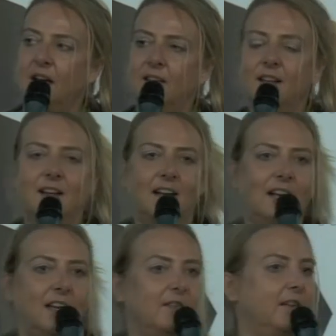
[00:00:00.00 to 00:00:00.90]
And then
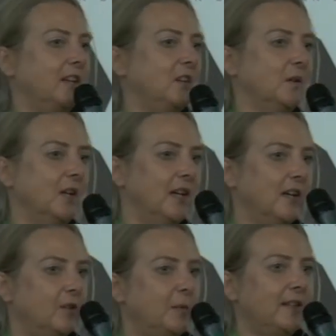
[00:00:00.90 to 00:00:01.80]
I invite you,
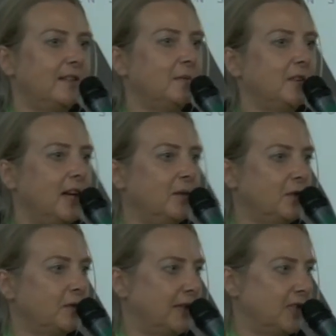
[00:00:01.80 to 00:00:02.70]
spend some time
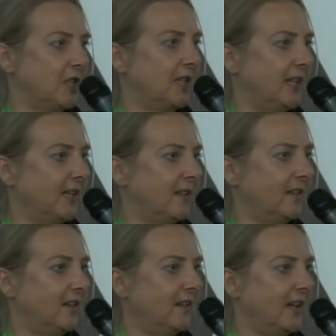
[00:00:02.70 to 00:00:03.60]
with Martin later
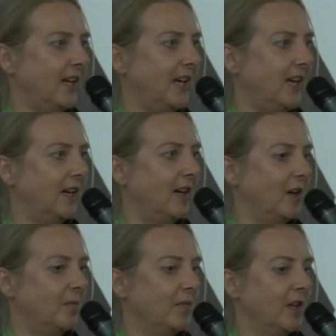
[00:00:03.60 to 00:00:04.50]
in the day.
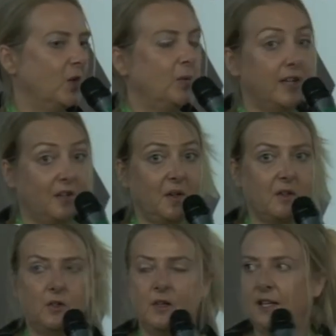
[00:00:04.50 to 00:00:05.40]
Um, we are going
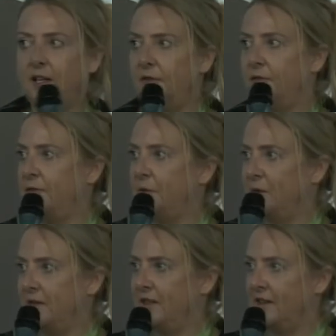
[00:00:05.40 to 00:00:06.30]
to leave
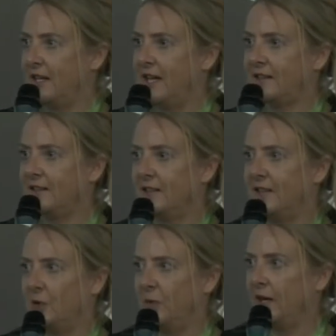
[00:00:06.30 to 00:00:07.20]
within the next, I
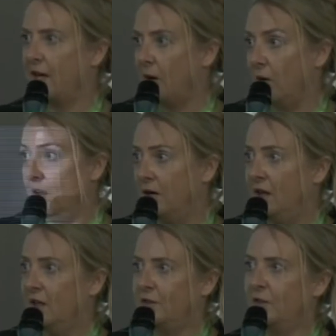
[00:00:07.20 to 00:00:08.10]
think, one hour.
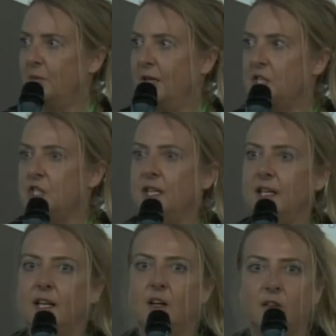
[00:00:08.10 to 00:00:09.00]
So
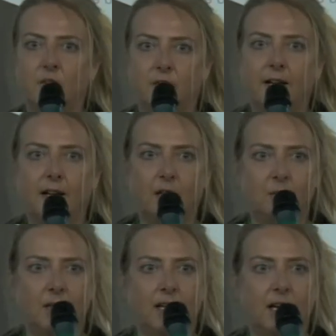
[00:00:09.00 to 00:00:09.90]
Martin and also
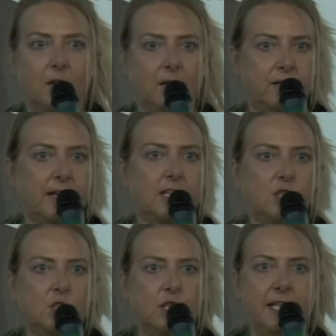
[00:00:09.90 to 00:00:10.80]
Vladimir, our
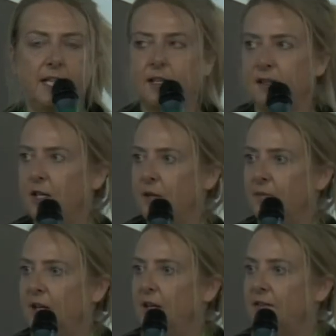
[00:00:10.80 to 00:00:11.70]
second colleague,
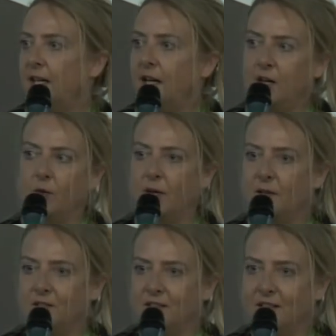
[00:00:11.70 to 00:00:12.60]
um, they are
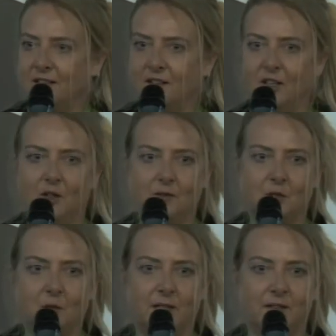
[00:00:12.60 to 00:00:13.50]
around to answer all of
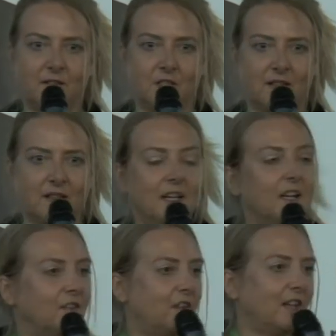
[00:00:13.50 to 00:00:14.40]
your questions.
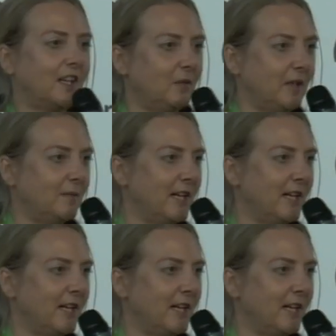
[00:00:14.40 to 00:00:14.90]
So thank you very